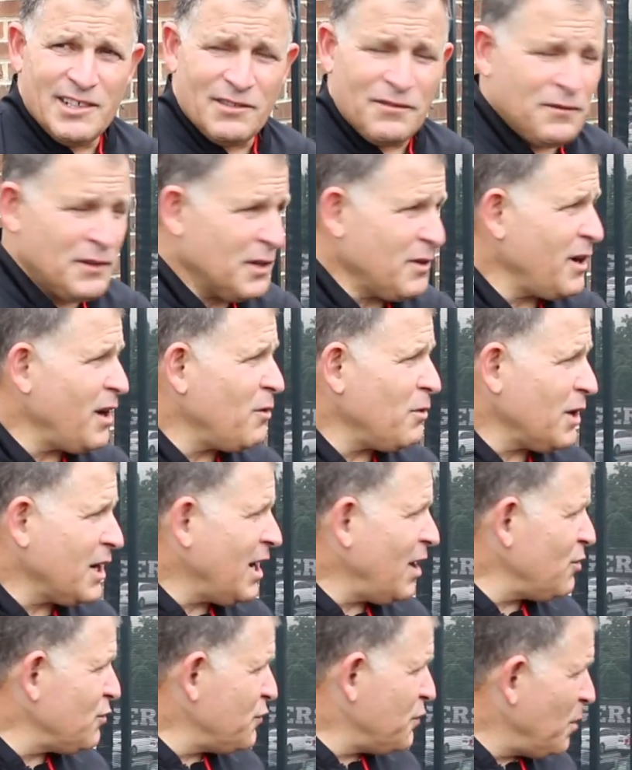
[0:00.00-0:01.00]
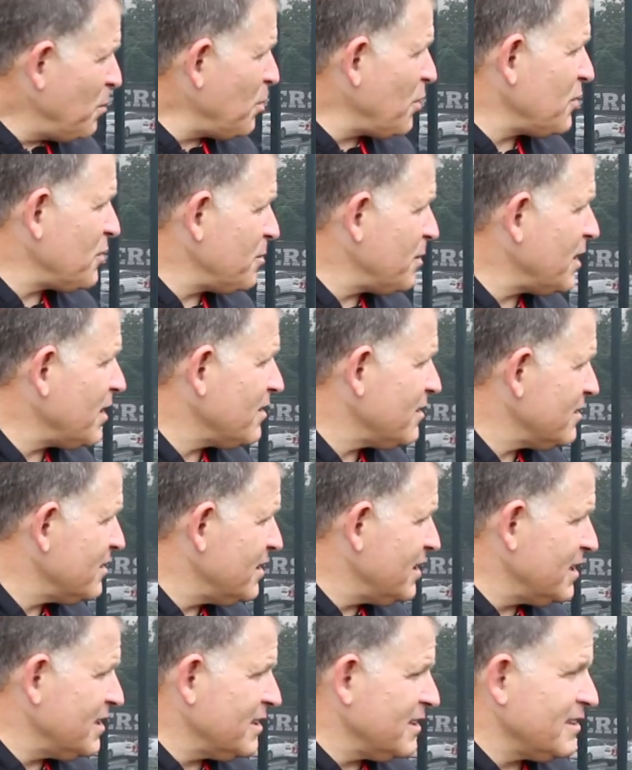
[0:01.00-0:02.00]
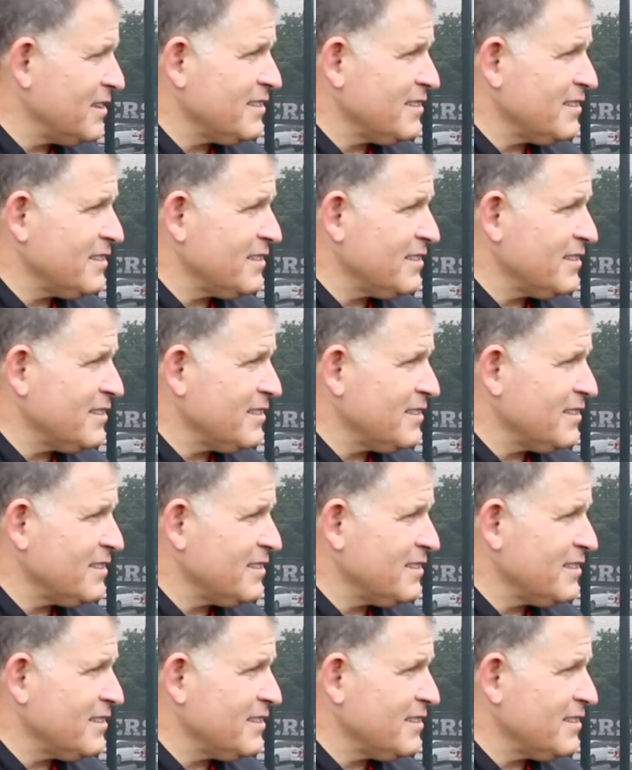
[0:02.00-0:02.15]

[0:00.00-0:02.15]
figure out what college football is about, right?